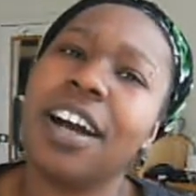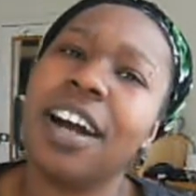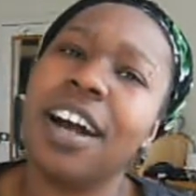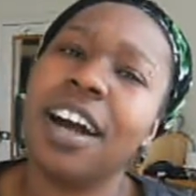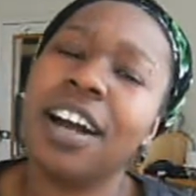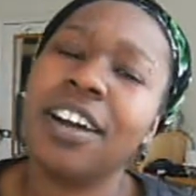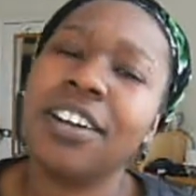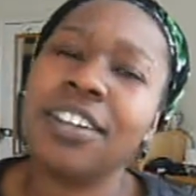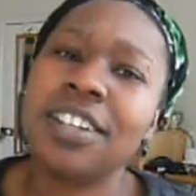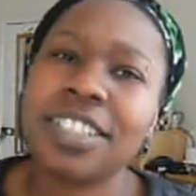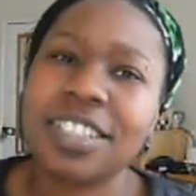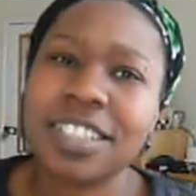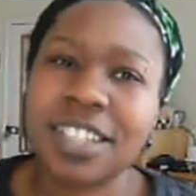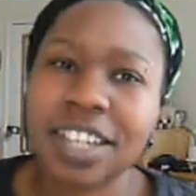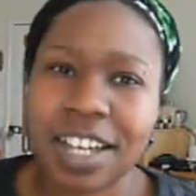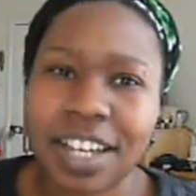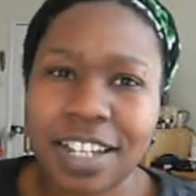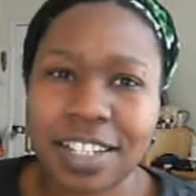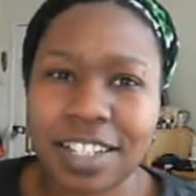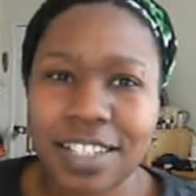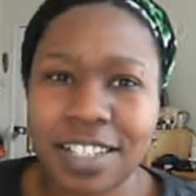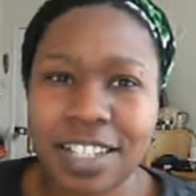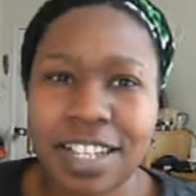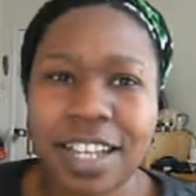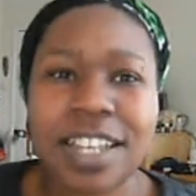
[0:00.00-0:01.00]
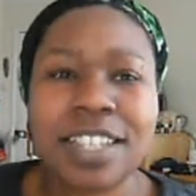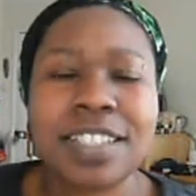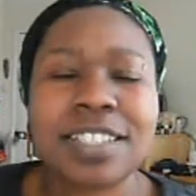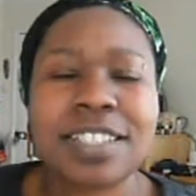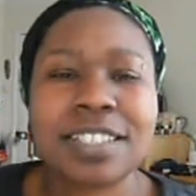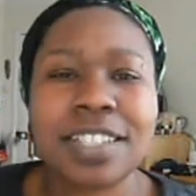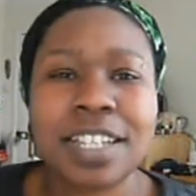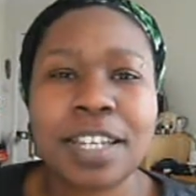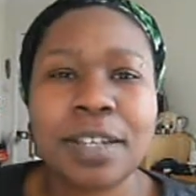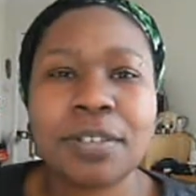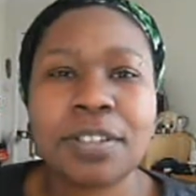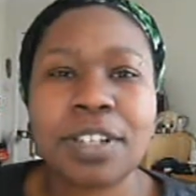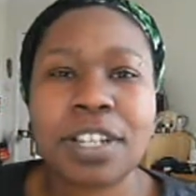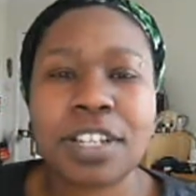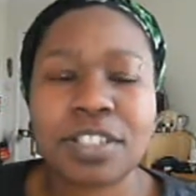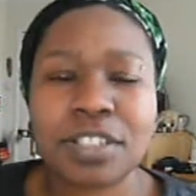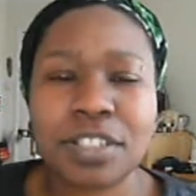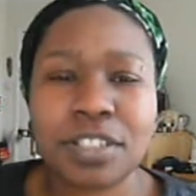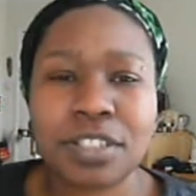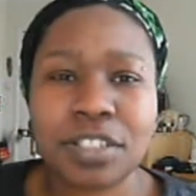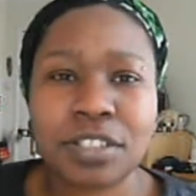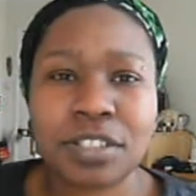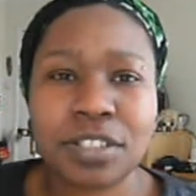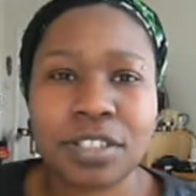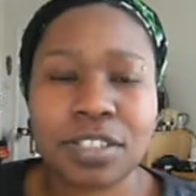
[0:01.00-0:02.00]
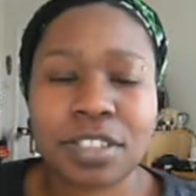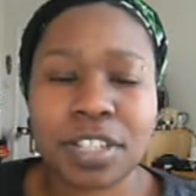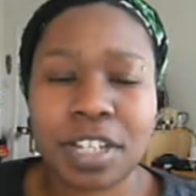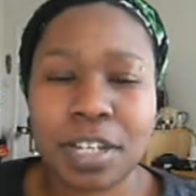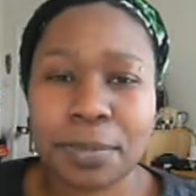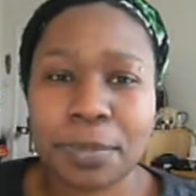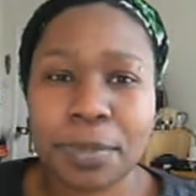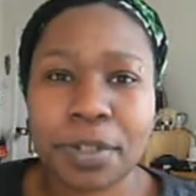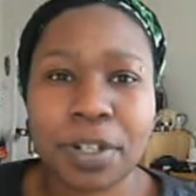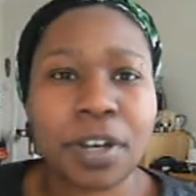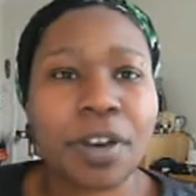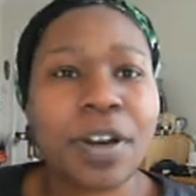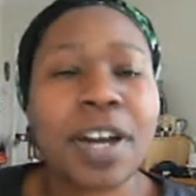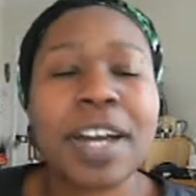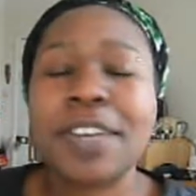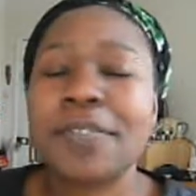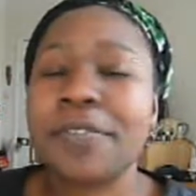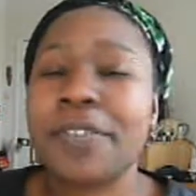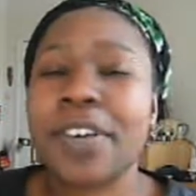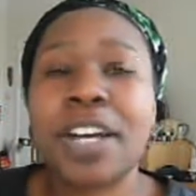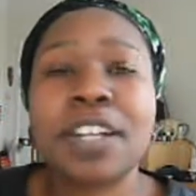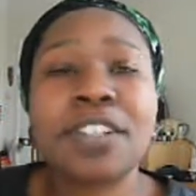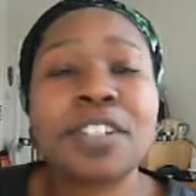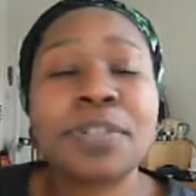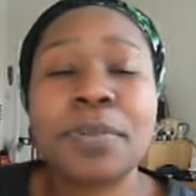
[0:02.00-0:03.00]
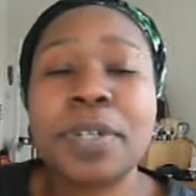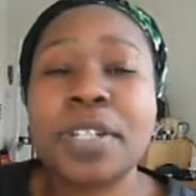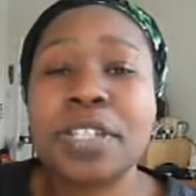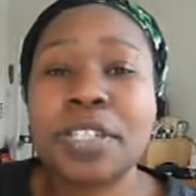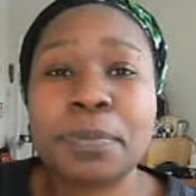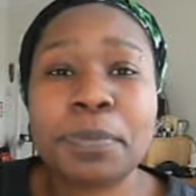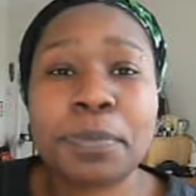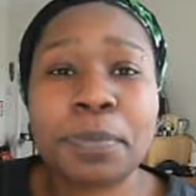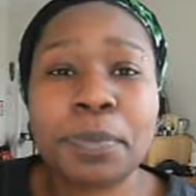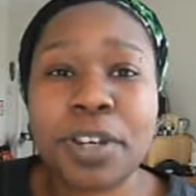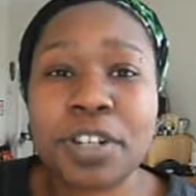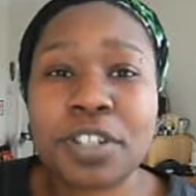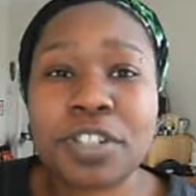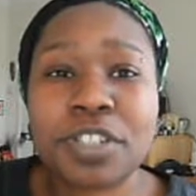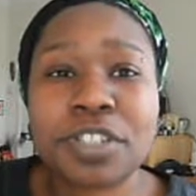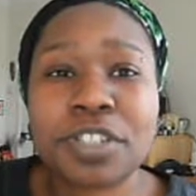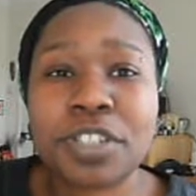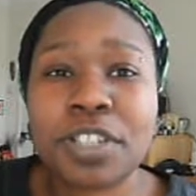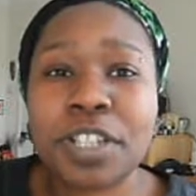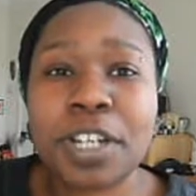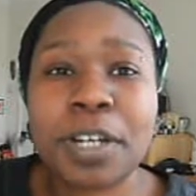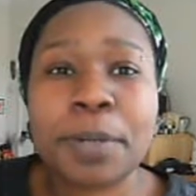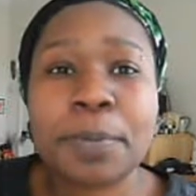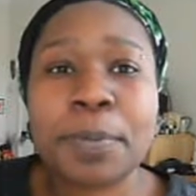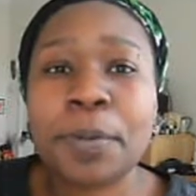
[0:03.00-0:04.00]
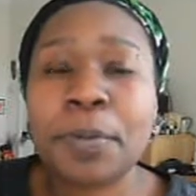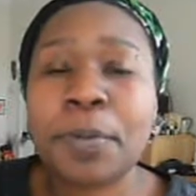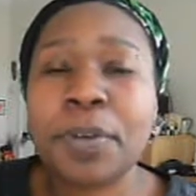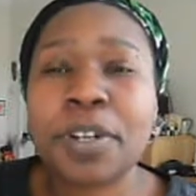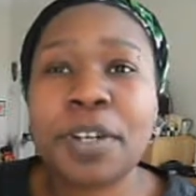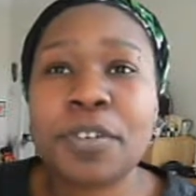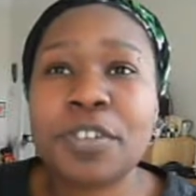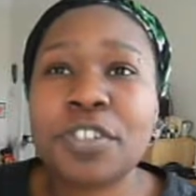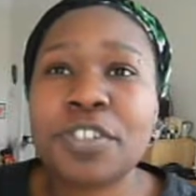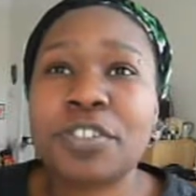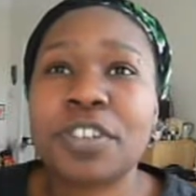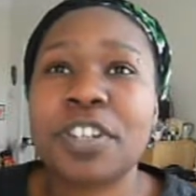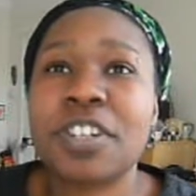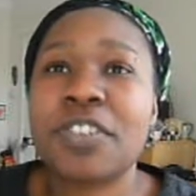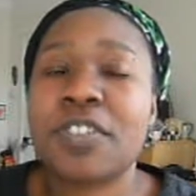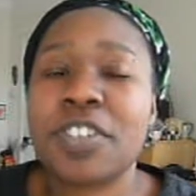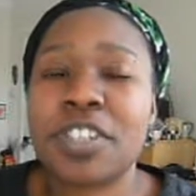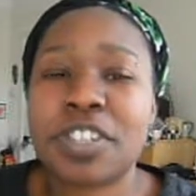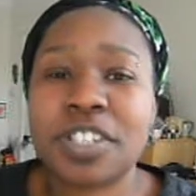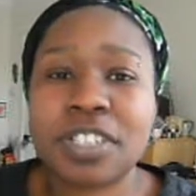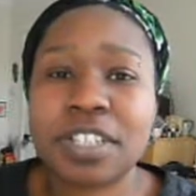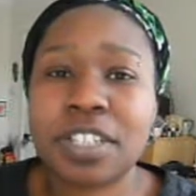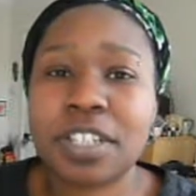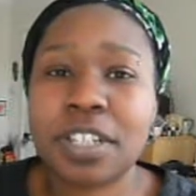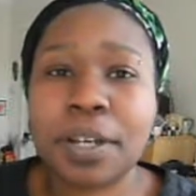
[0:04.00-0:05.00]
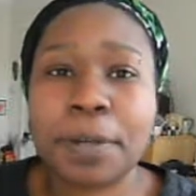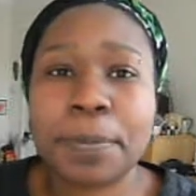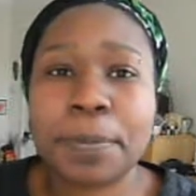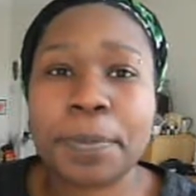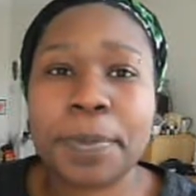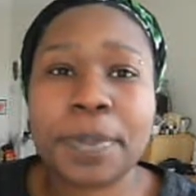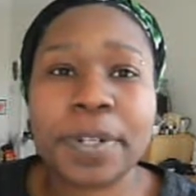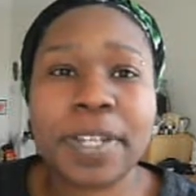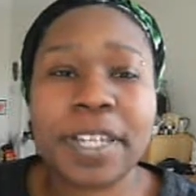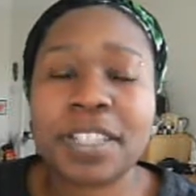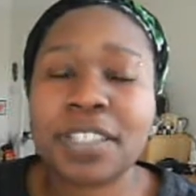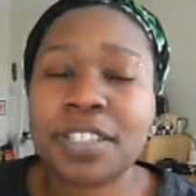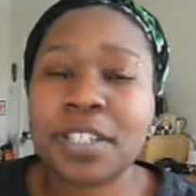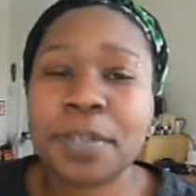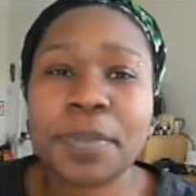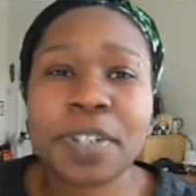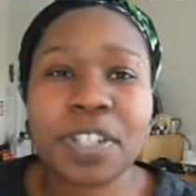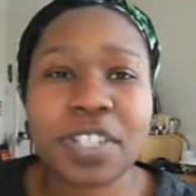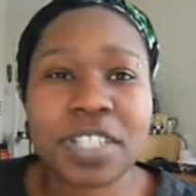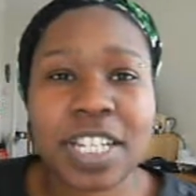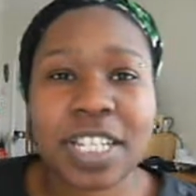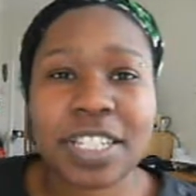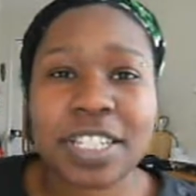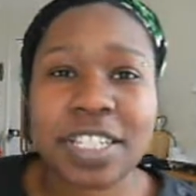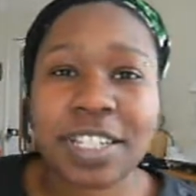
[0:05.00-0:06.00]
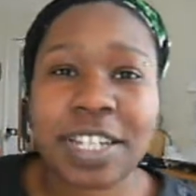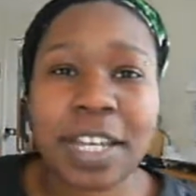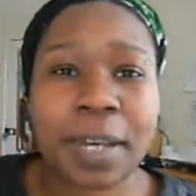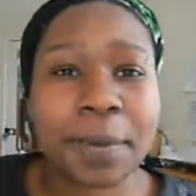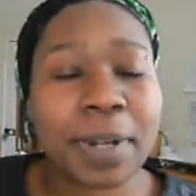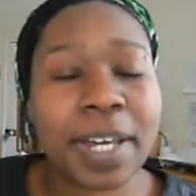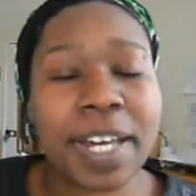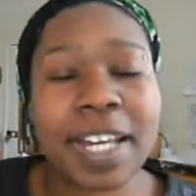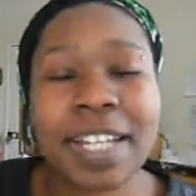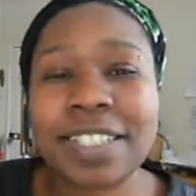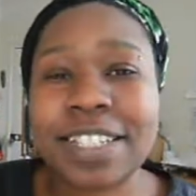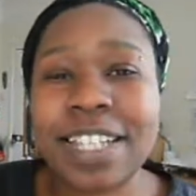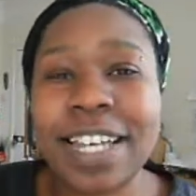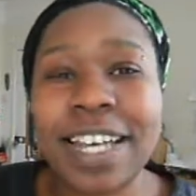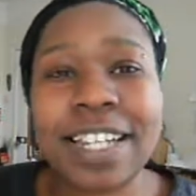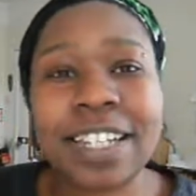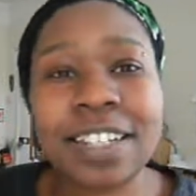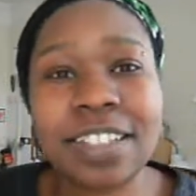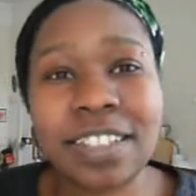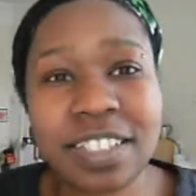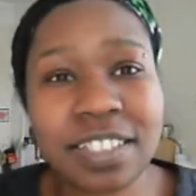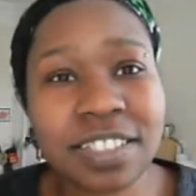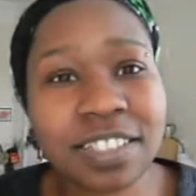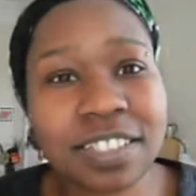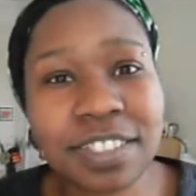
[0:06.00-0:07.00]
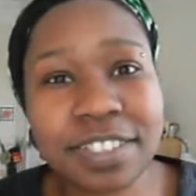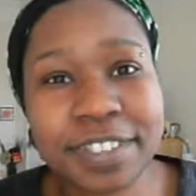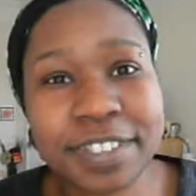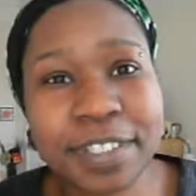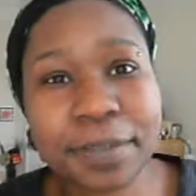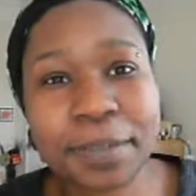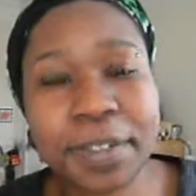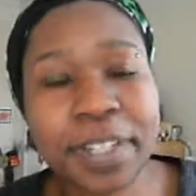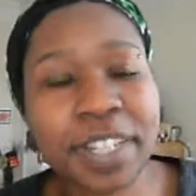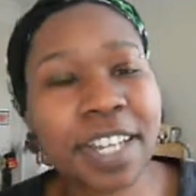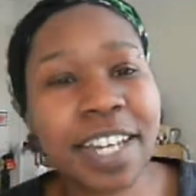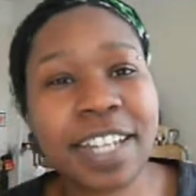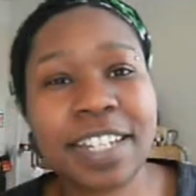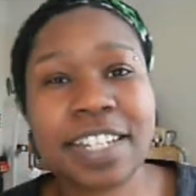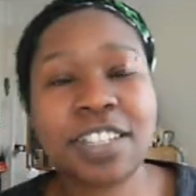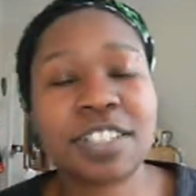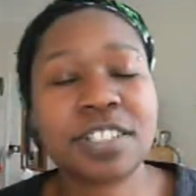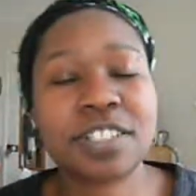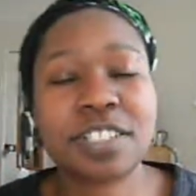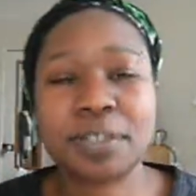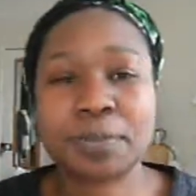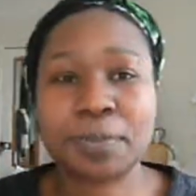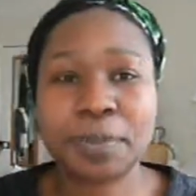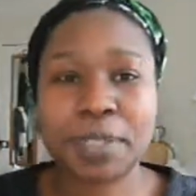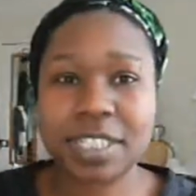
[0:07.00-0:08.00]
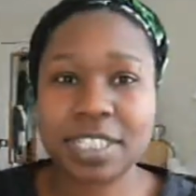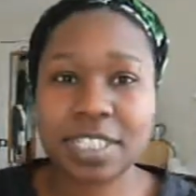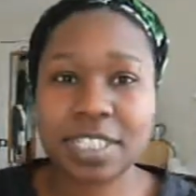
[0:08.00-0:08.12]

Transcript: I got tired of that. It's a name that I chose a long time ago. In fact, I chose it to be Brown Sugar, but when I was trying to register the company, someone else had the name, and I had to add London to it, and it's just been